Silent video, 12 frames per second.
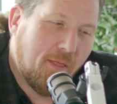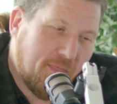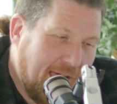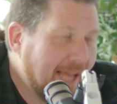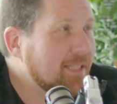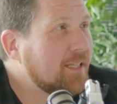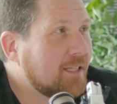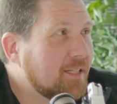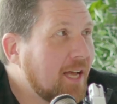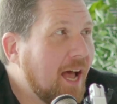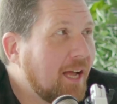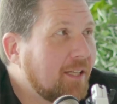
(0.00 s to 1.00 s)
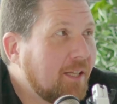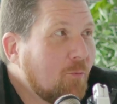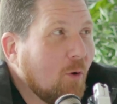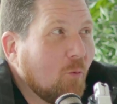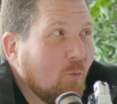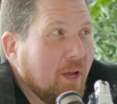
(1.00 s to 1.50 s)
that's exactly
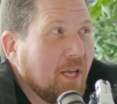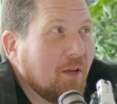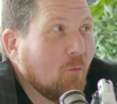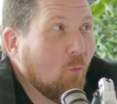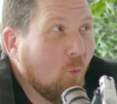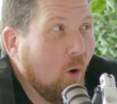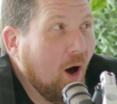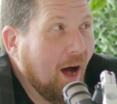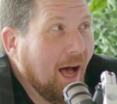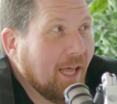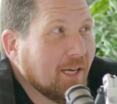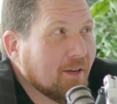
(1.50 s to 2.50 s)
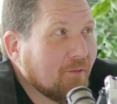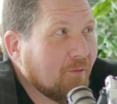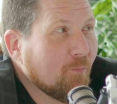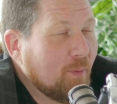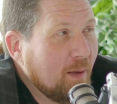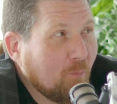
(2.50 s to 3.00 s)
what we want
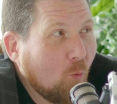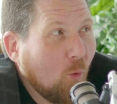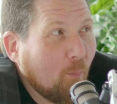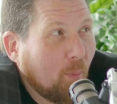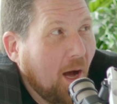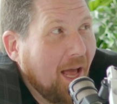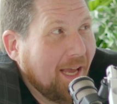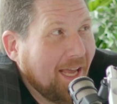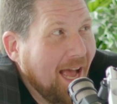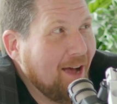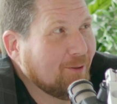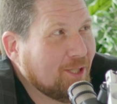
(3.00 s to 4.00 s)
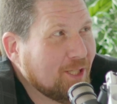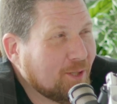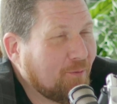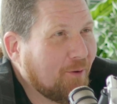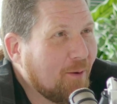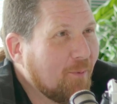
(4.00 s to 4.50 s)
from people we're buying houses
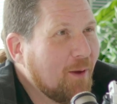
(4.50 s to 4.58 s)
from.